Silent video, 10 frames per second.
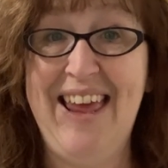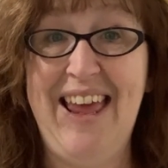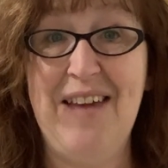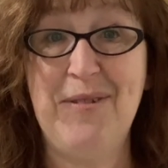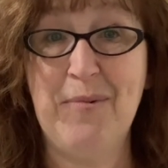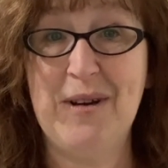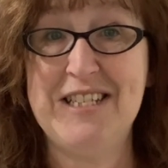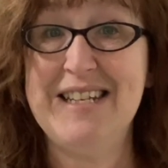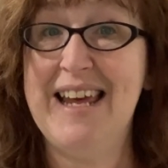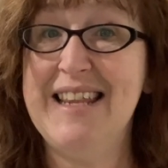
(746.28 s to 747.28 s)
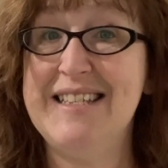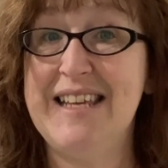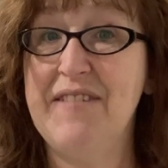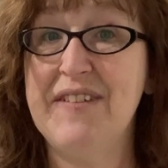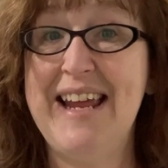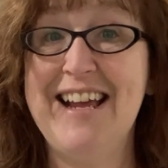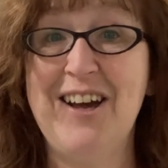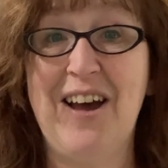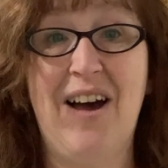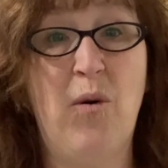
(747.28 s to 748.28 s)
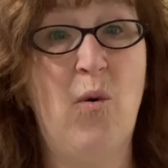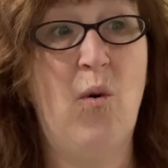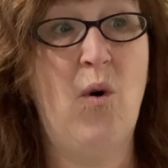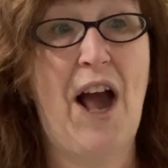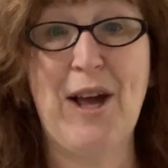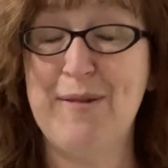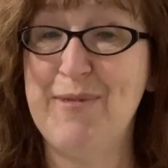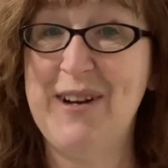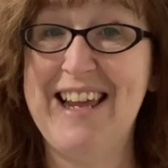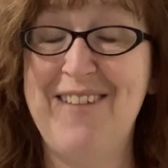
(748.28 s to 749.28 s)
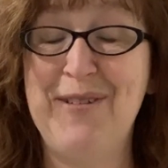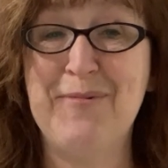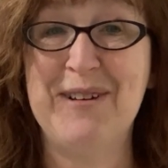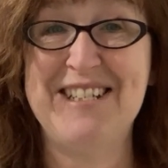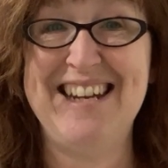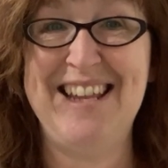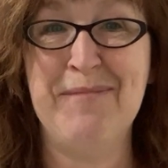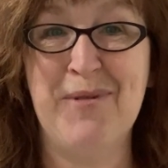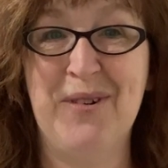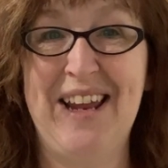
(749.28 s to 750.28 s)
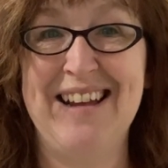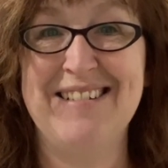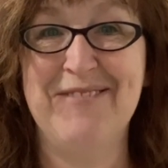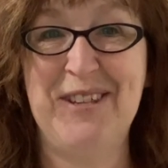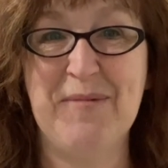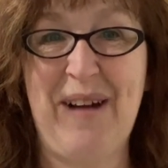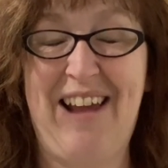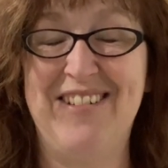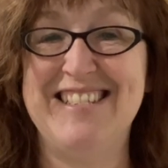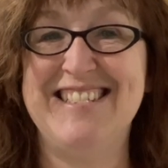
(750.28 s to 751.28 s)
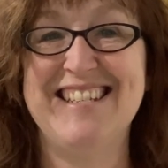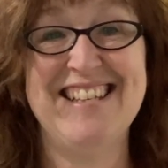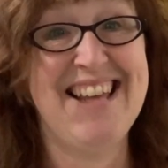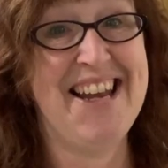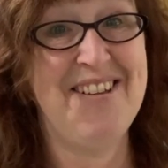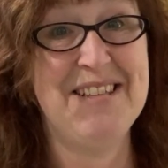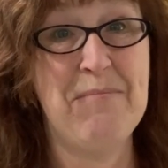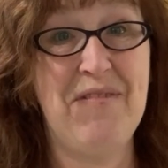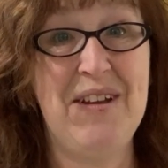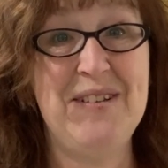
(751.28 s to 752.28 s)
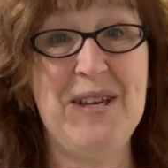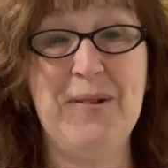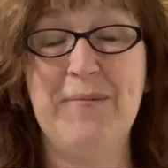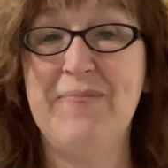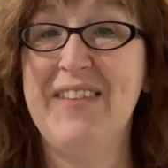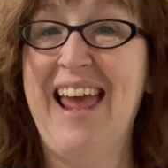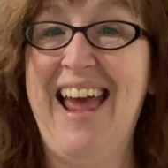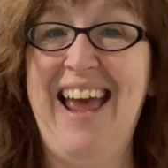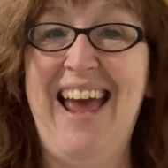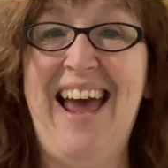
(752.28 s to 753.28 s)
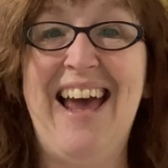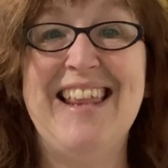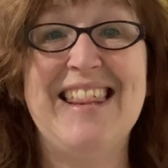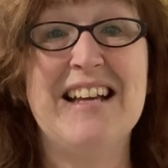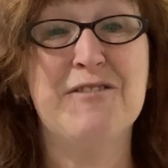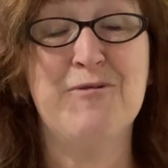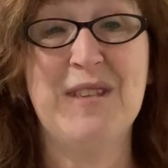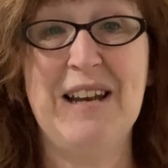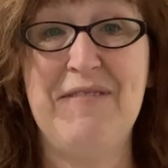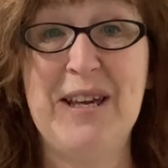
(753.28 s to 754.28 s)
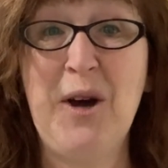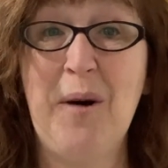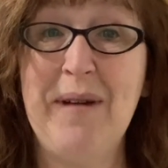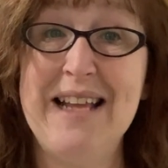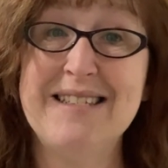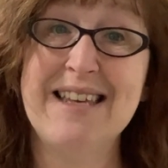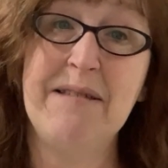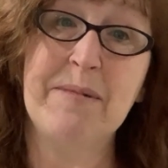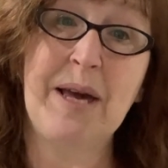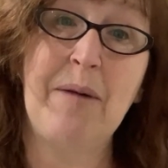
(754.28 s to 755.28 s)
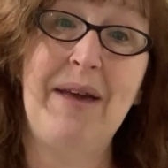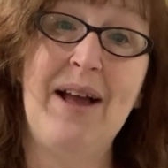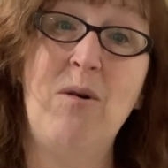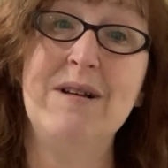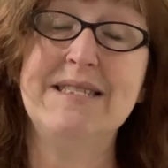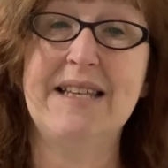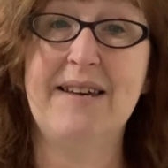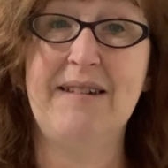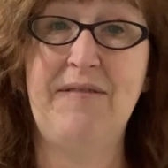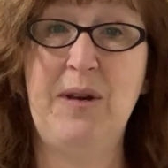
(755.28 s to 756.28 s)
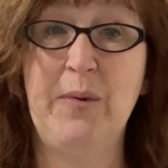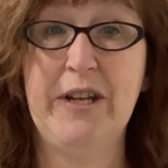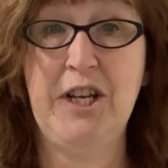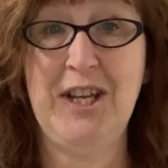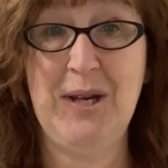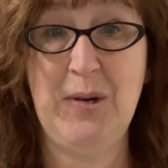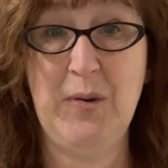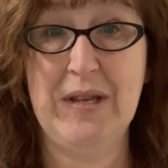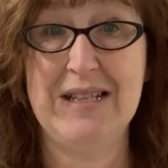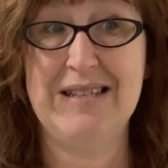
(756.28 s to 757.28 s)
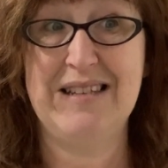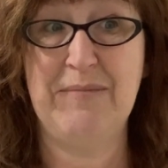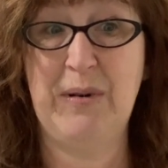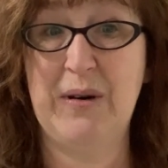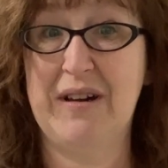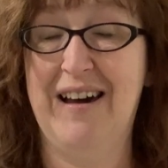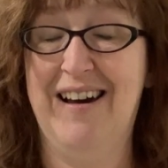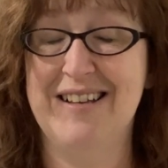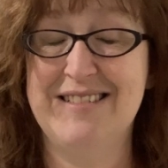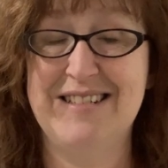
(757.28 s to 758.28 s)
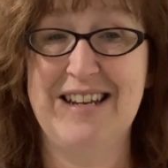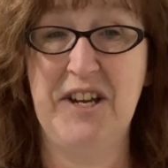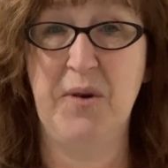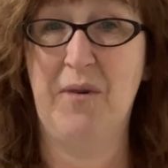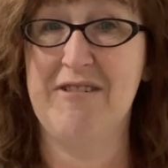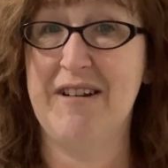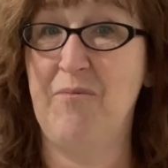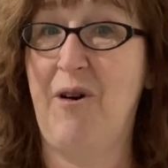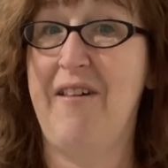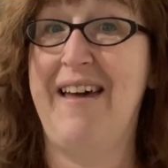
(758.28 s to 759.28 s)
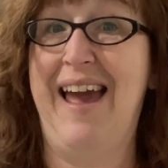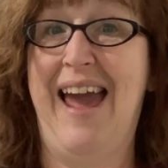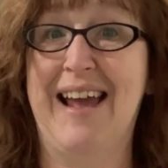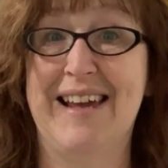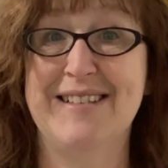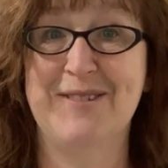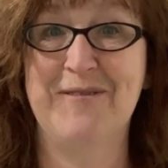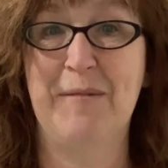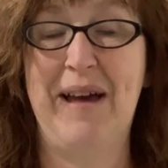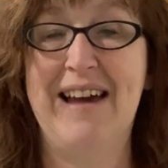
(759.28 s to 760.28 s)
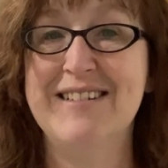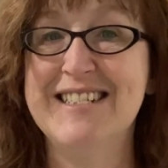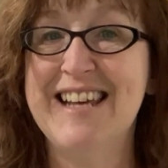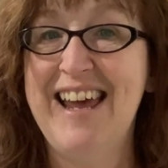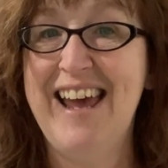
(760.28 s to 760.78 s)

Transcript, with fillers: if you're watching it this evening, or a good morning if you're watching it in the morning with your breakfast, because I know some of you do. Thanks for all the lovely comments, keep them coming. Also, if you are new to the podcast and you're wondering what the heck it's all about,